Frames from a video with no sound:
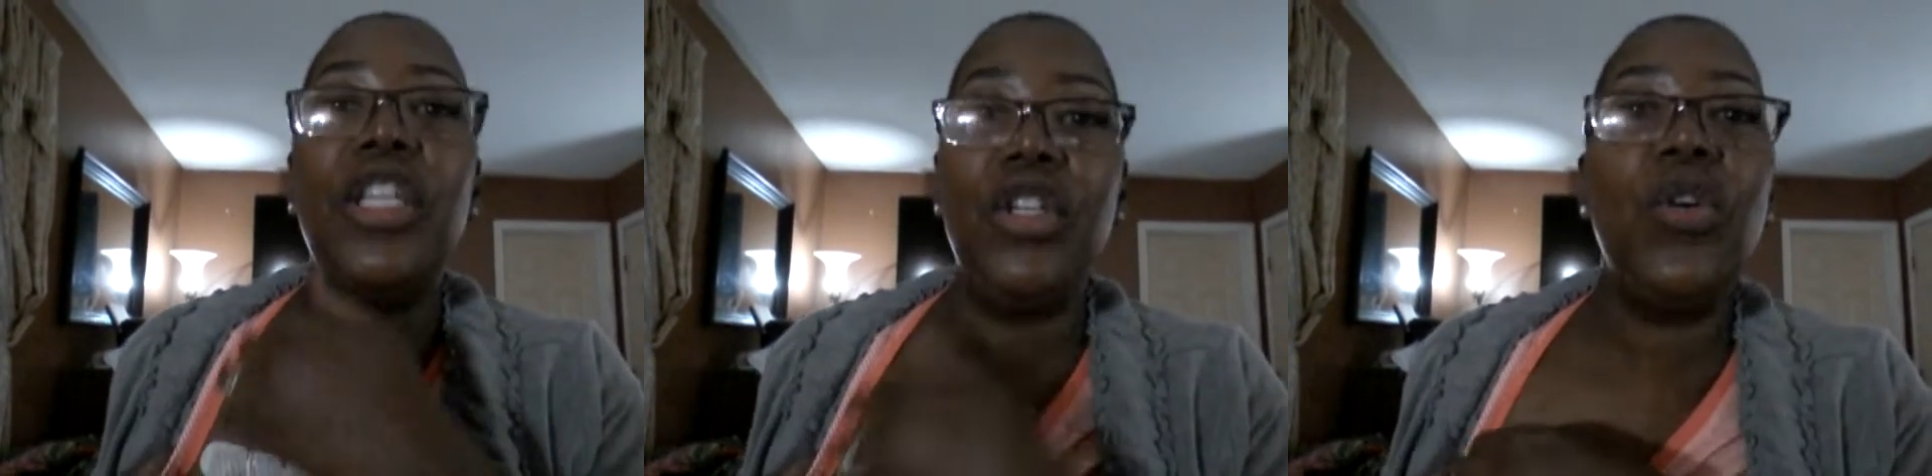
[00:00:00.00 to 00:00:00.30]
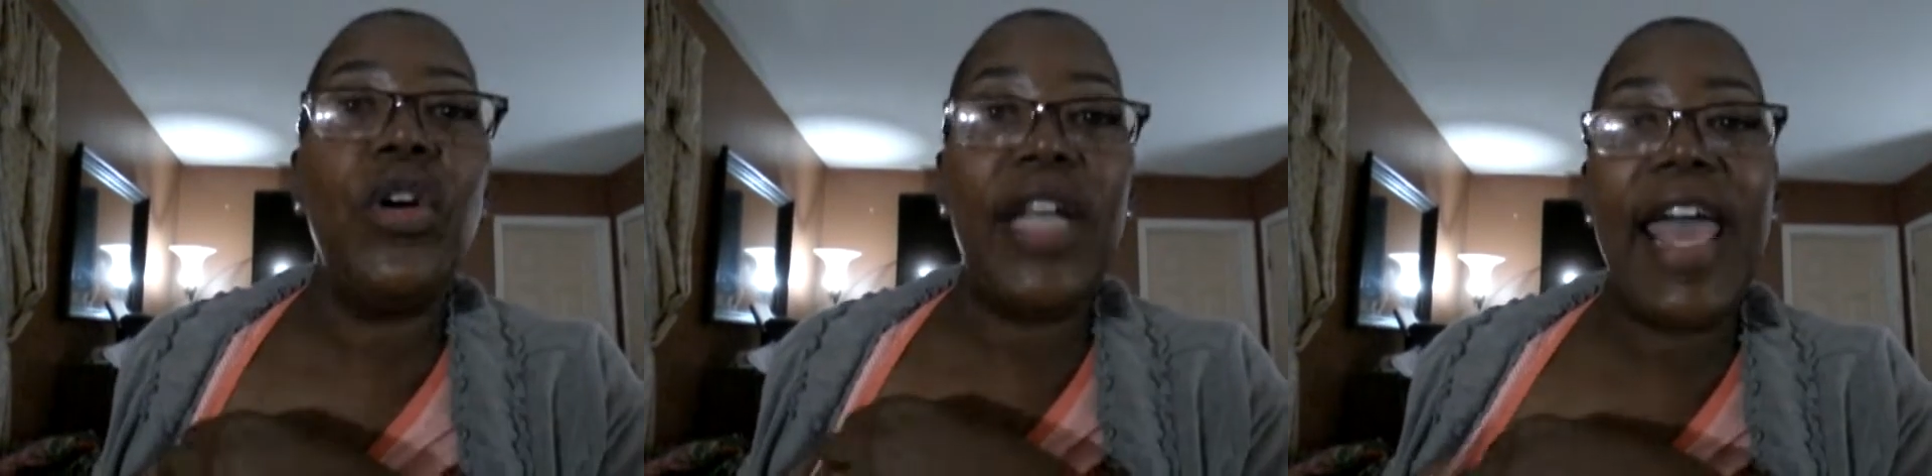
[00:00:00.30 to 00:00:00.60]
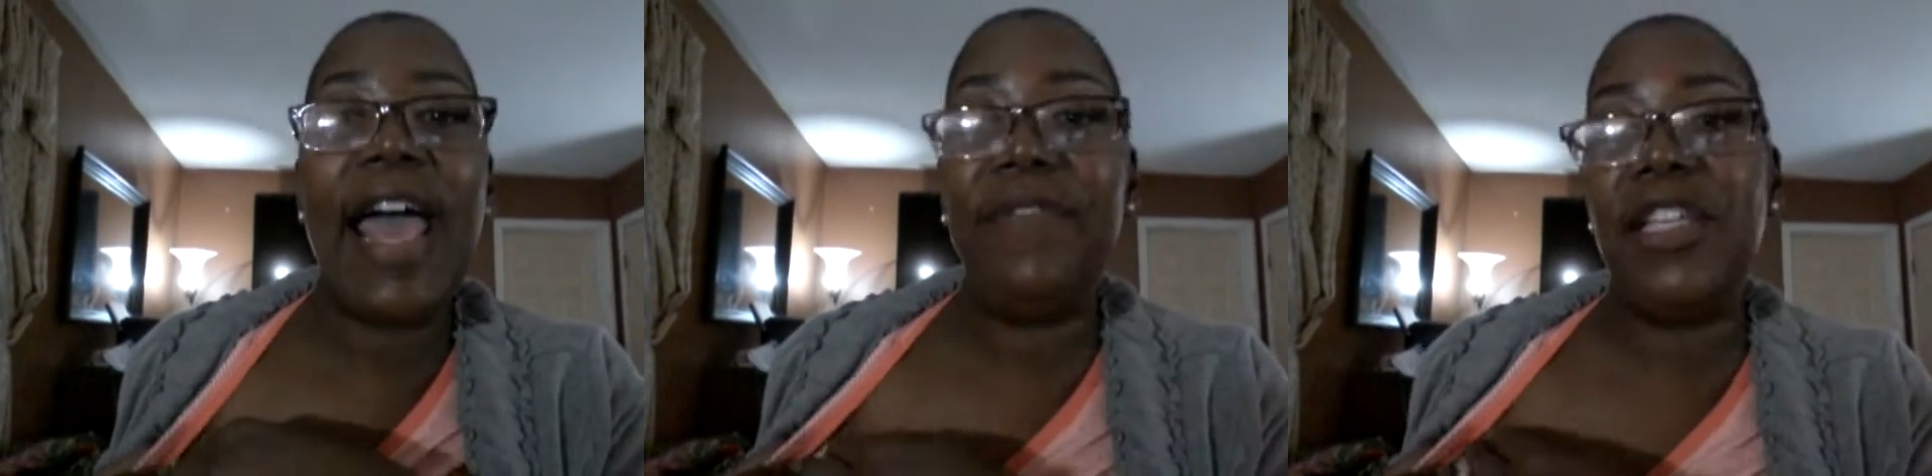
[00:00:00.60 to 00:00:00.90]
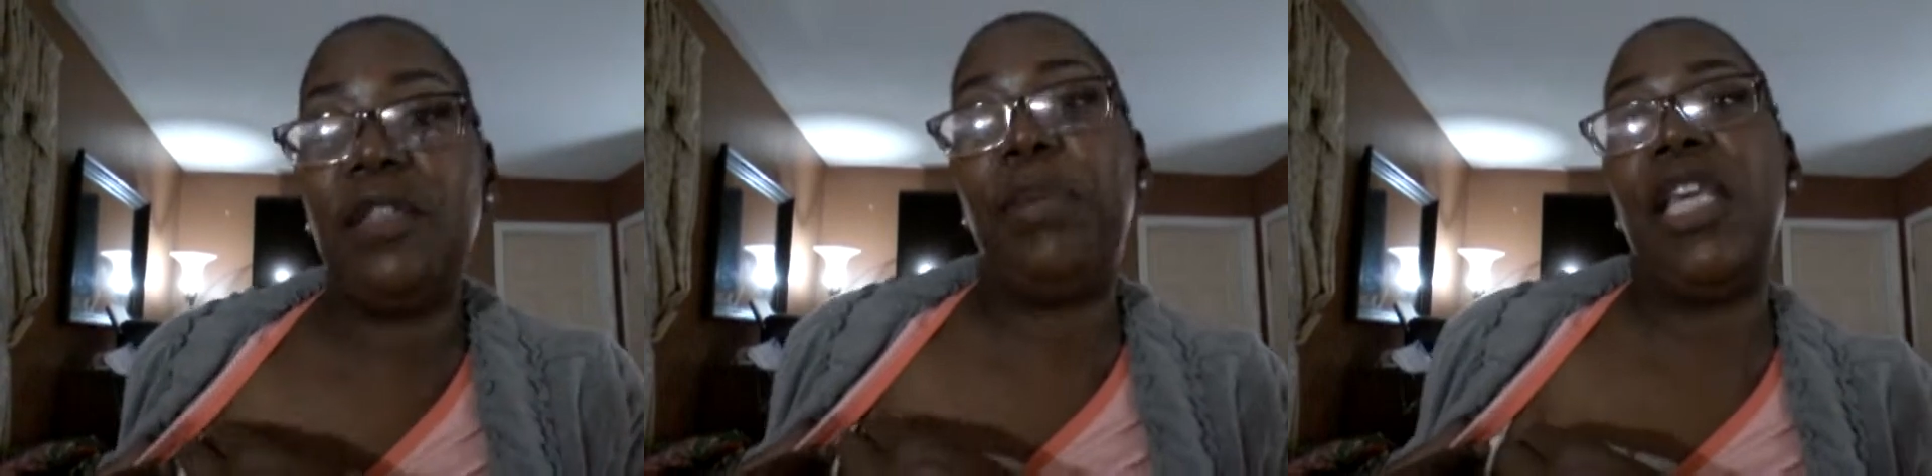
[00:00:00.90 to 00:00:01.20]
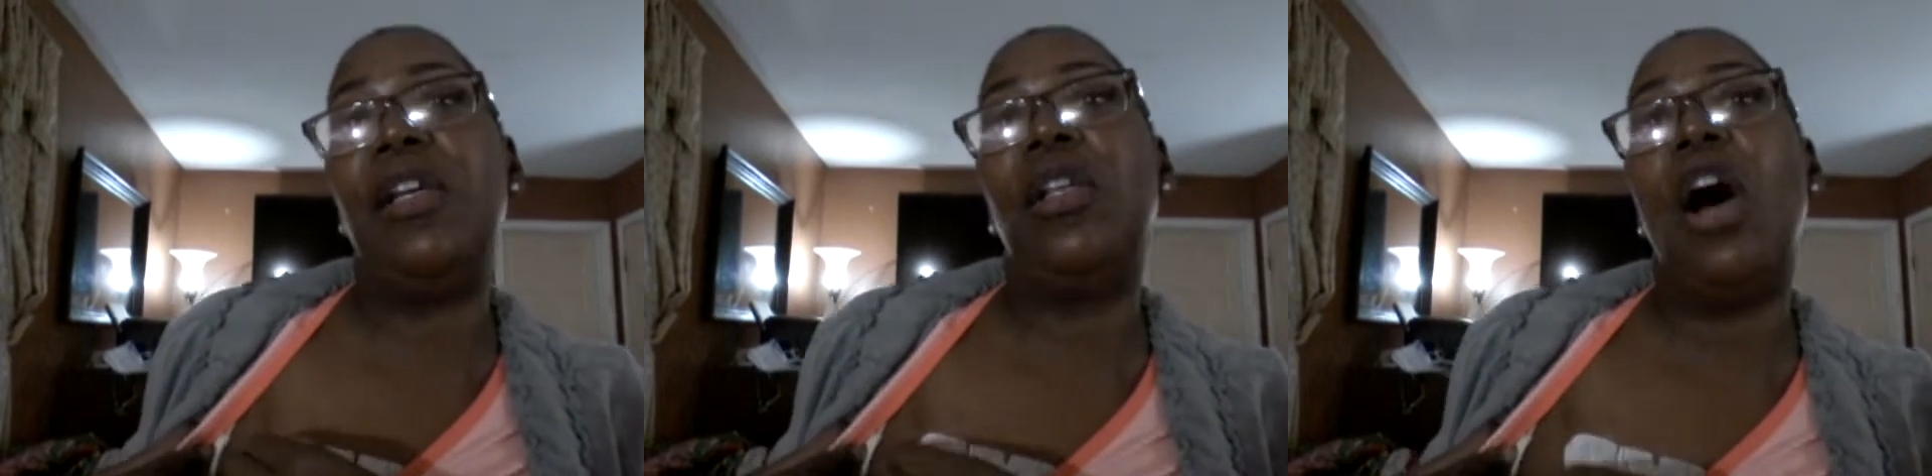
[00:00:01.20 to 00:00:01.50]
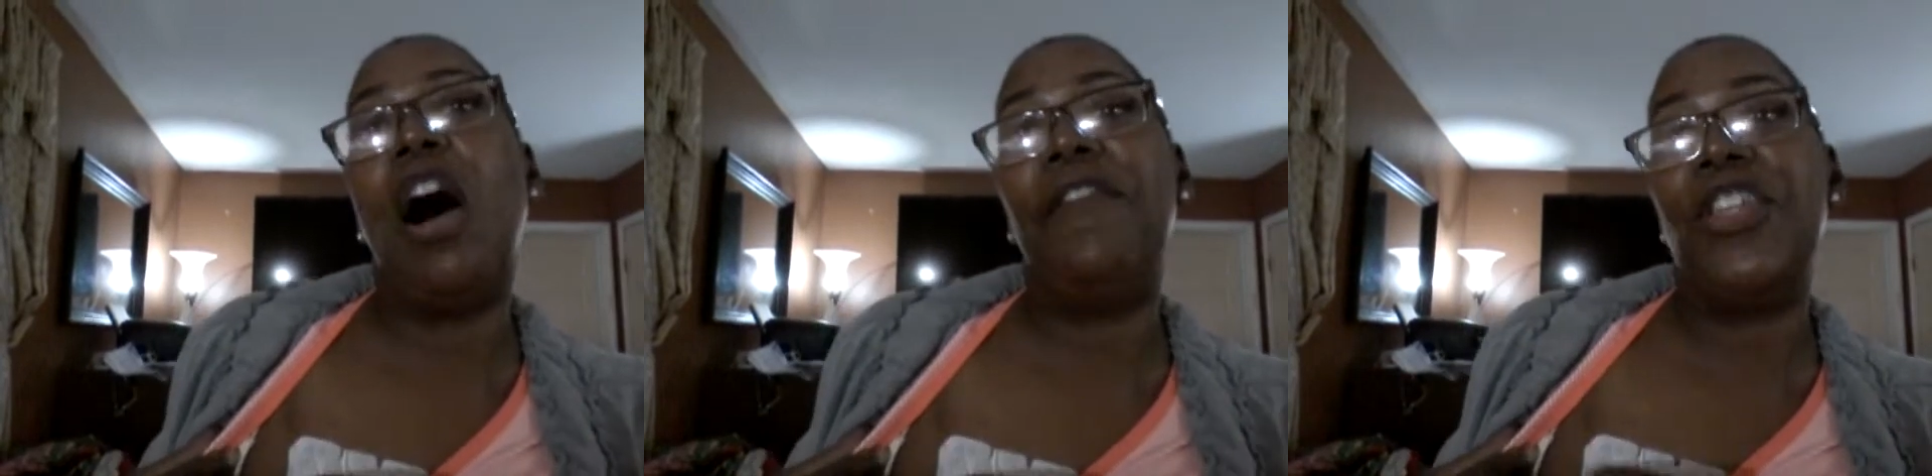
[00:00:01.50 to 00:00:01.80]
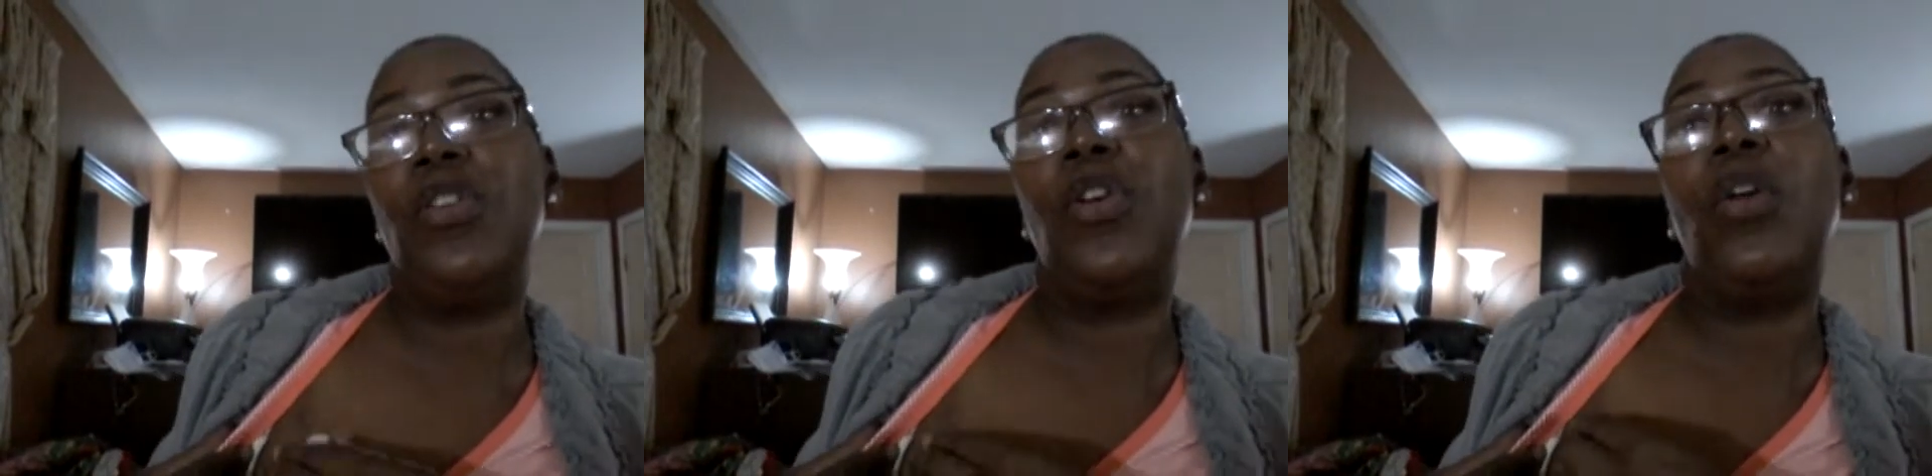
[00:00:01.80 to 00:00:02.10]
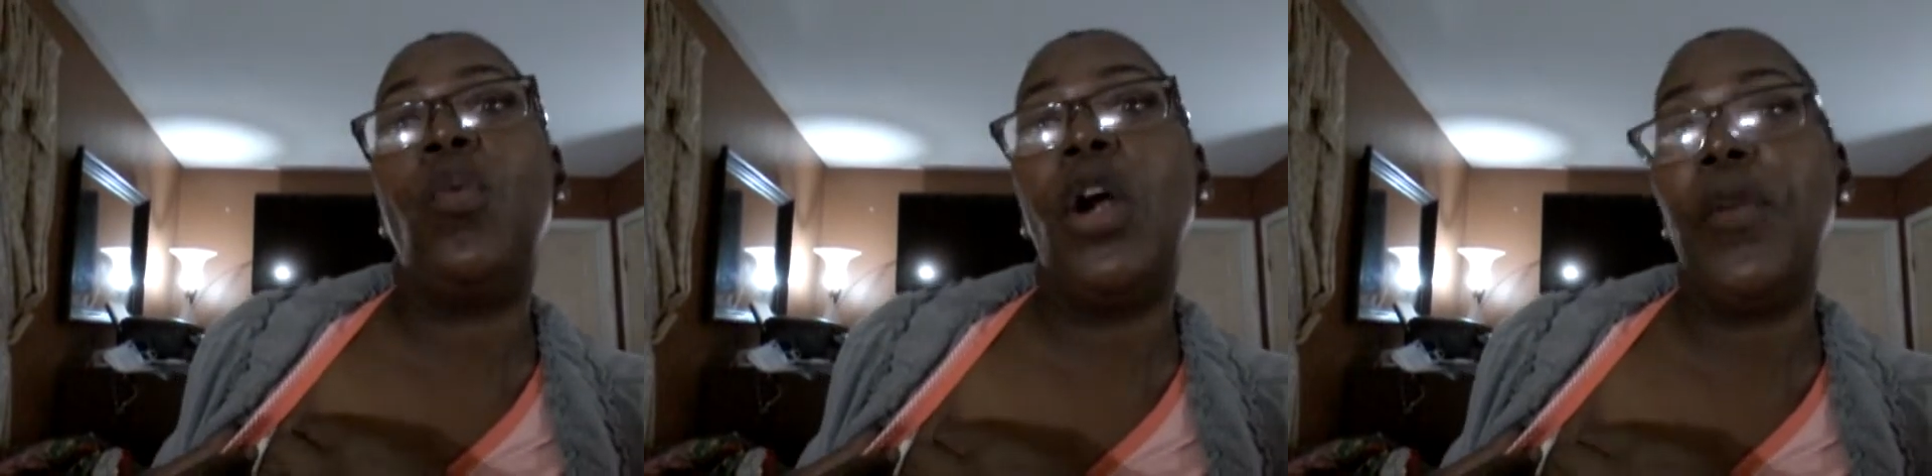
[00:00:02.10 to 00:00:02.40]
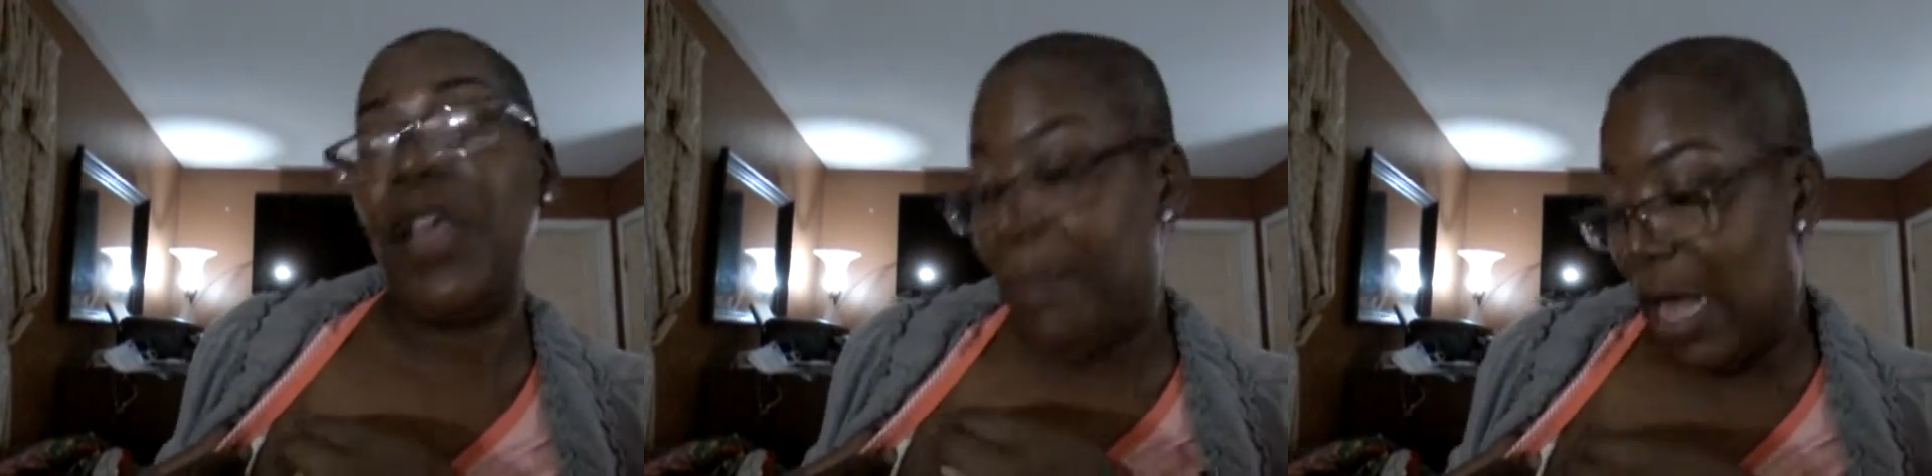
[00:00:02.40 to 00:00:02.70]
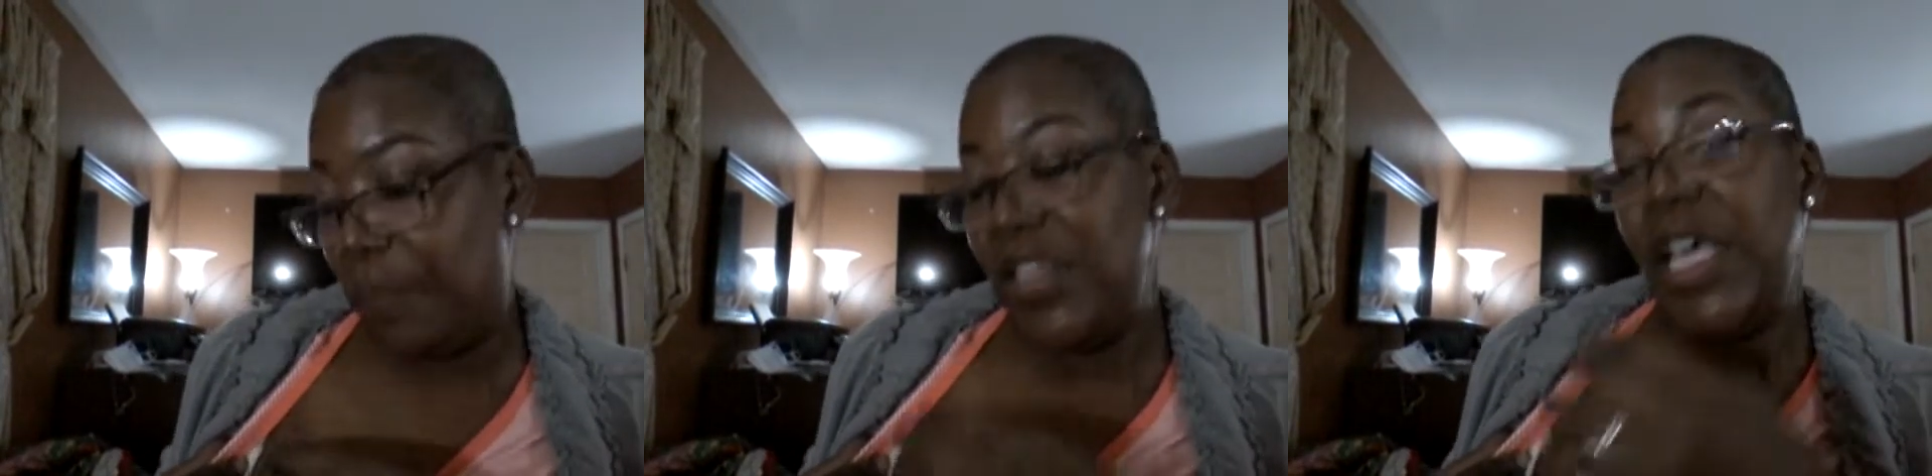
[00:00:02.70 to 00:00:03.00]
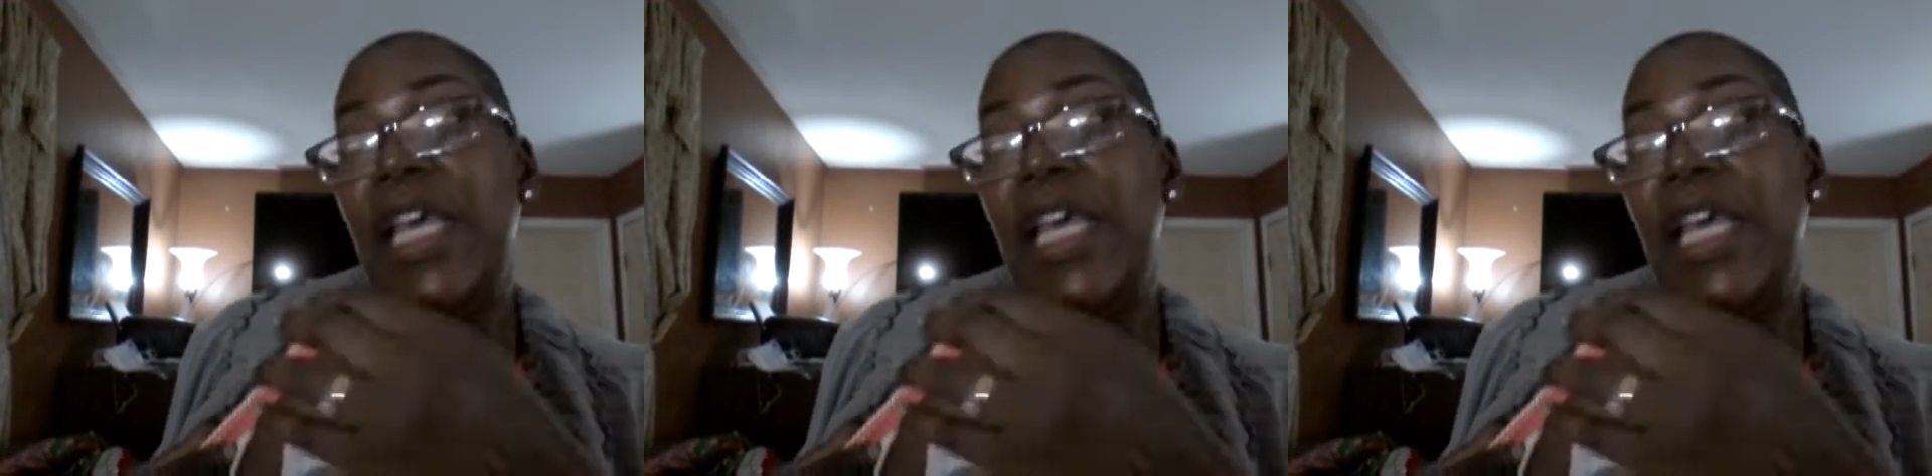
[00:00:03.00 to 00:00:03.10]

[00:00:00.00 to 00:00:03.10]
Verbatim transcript: you're going to have this peel off and you're going to worry about